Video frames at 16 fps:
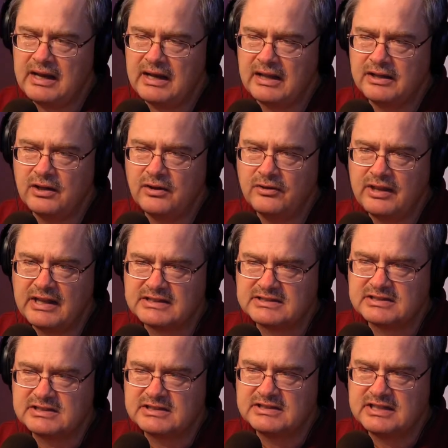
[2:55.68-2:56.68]
And I know
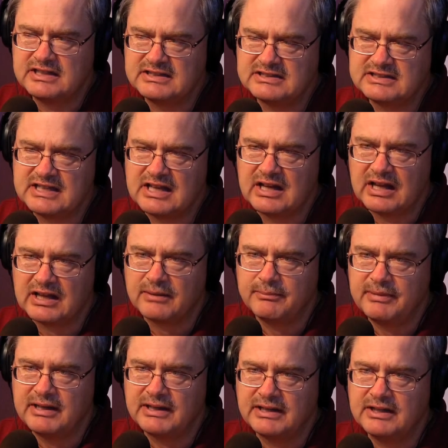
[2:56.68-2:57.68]
that doesn't sound like a
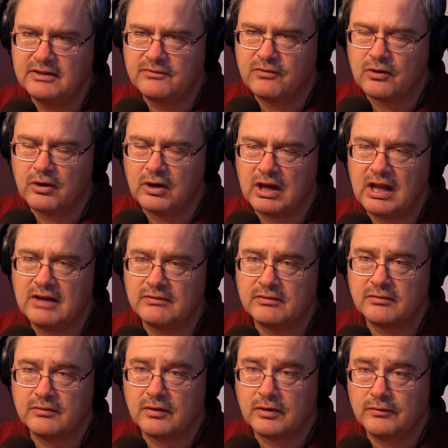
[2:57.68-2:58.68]
big deal for a lot
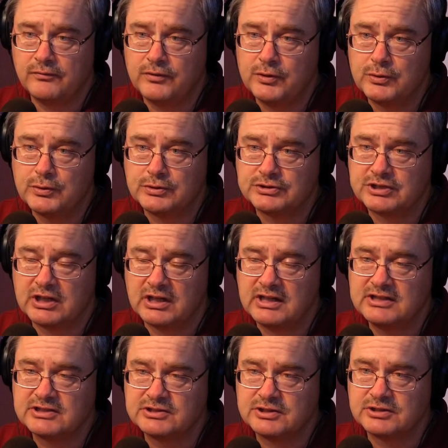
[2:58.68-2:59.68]
of our viewers and
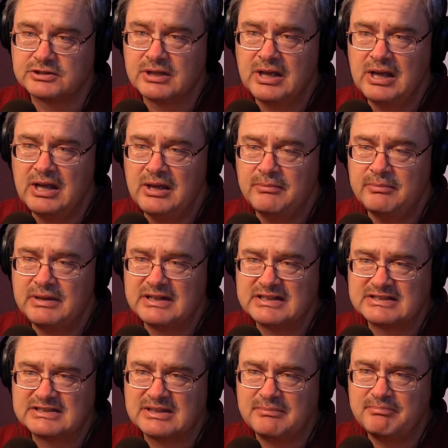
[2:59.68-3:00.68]
listeners, but
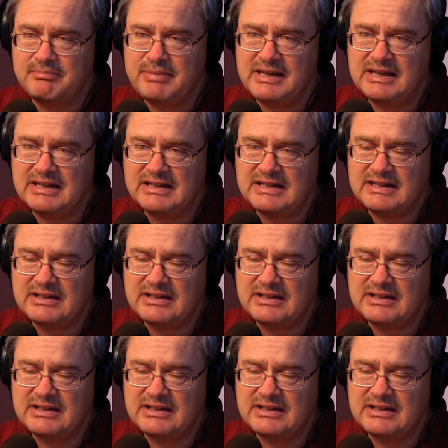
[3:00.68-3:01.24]
it's a big